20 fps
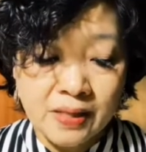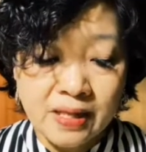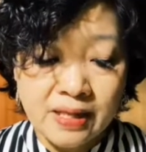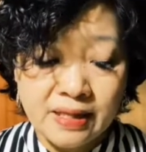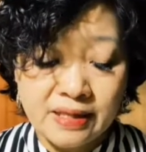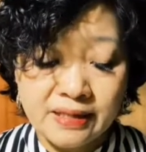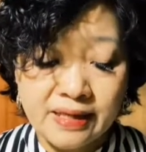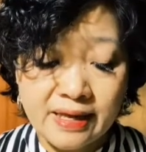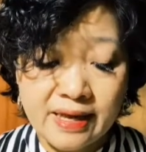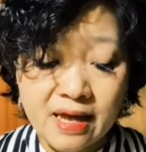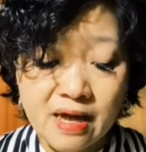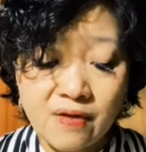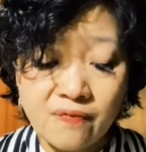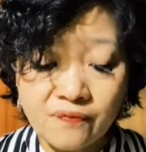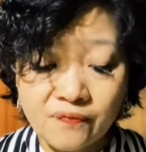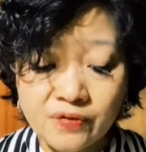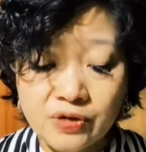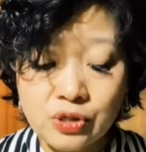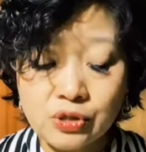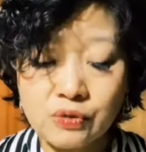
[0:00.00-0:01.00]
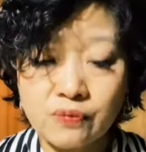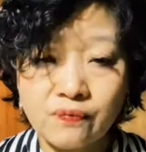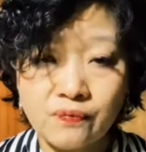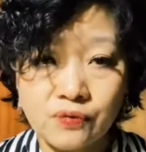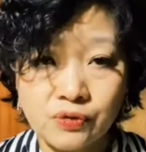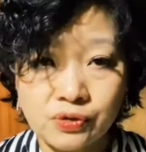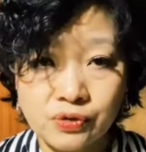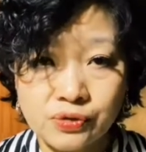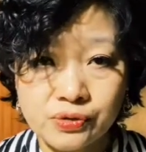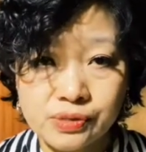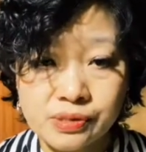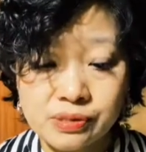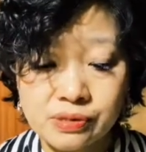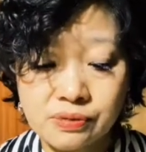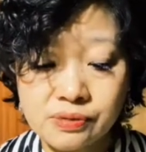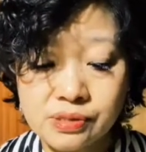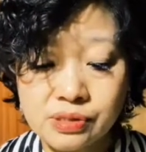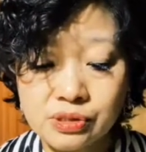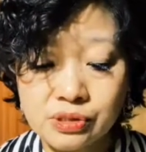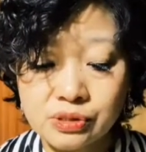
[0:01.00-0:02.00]
they are free to focus,
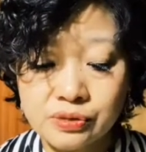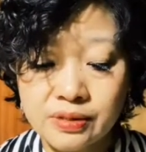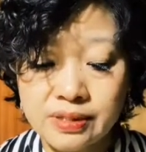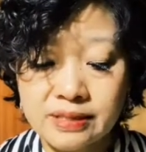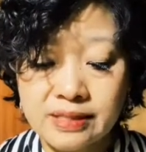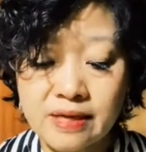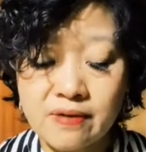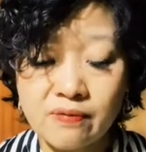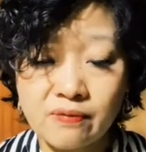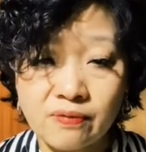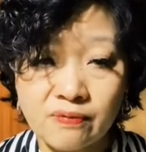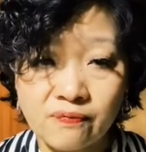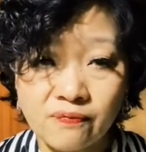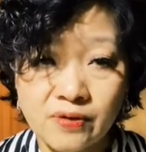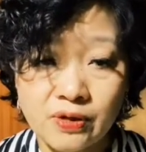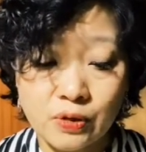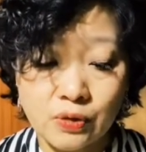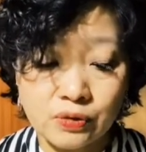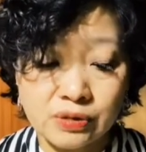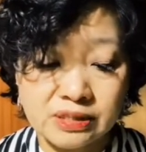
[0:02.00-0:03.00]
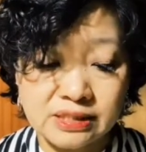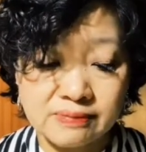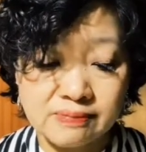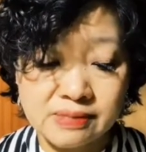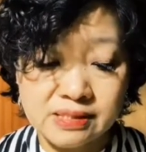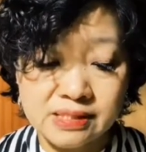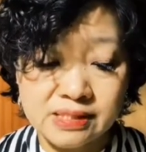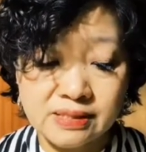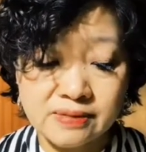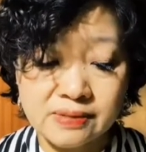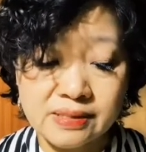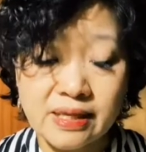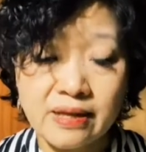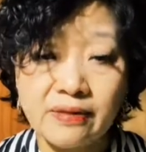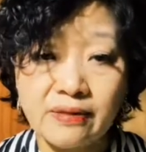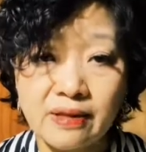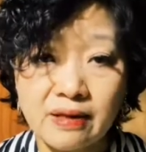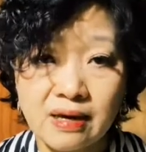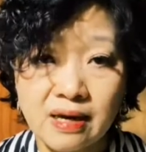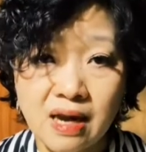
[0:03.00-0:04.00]
concentrate, and reflect on themselves
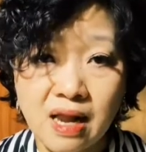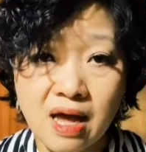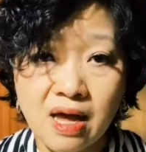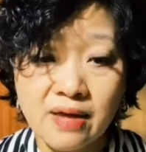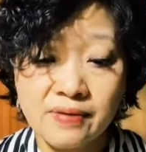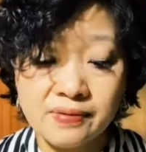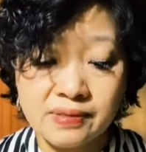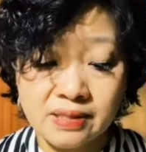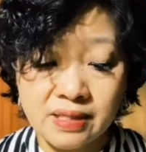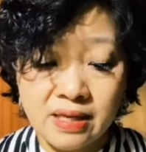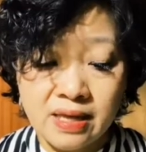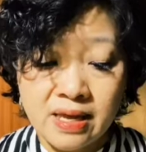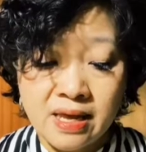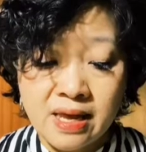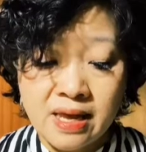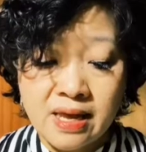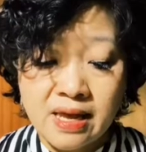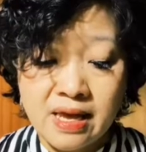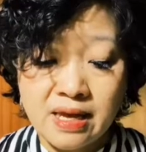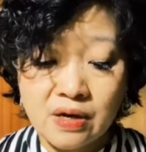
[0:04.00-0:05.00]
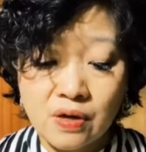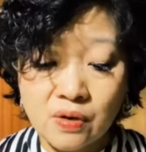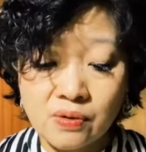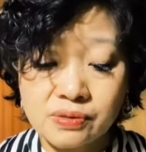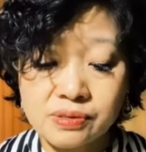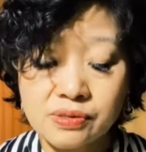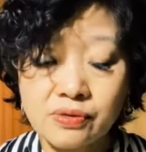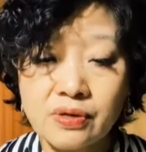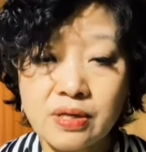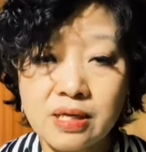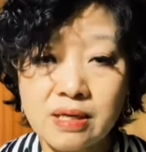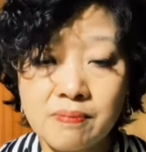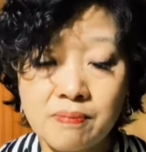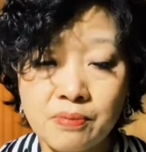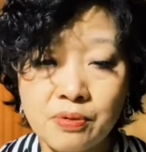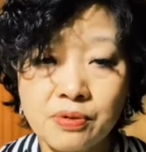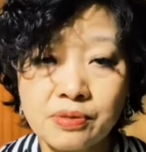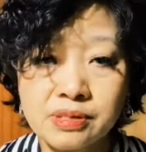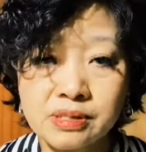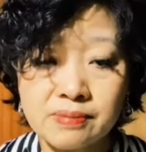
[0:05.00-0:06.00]
and their lives, and also
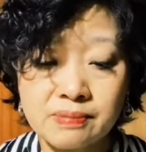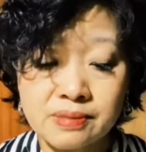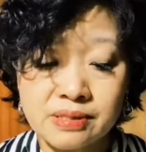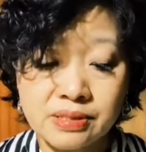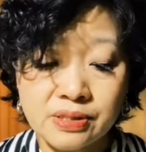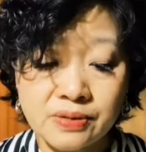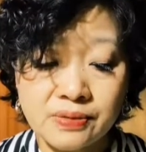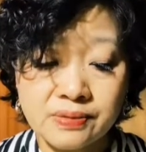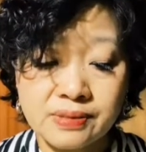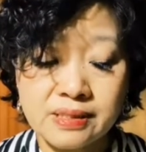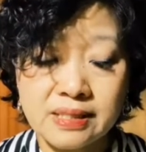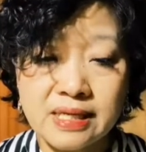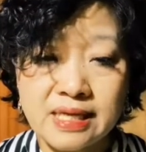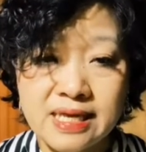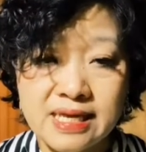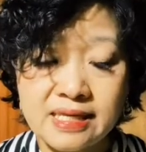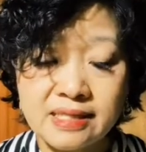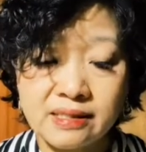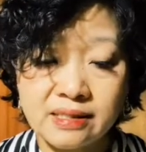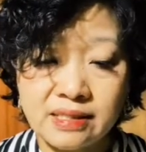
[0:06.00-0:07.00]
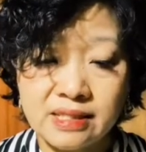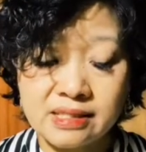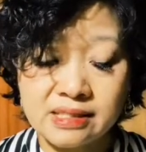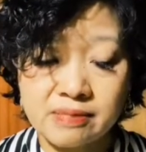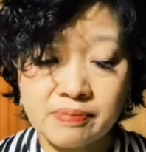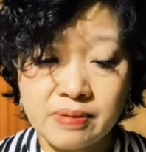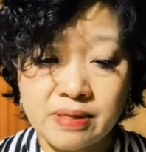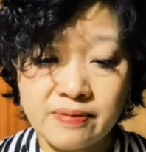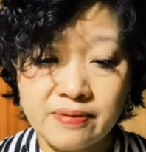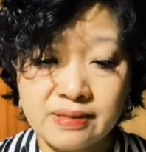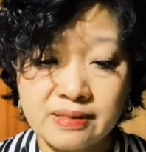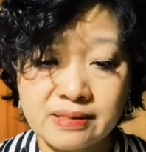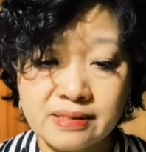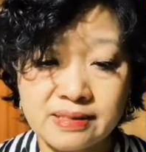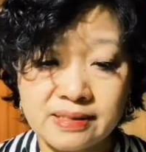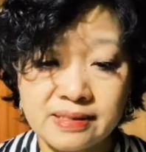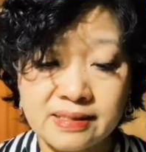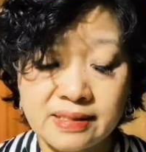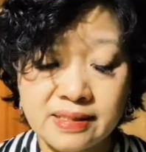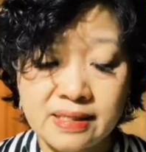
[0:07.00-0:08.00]
immerse themselves in the
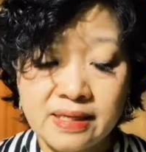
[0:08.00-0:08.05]
experience.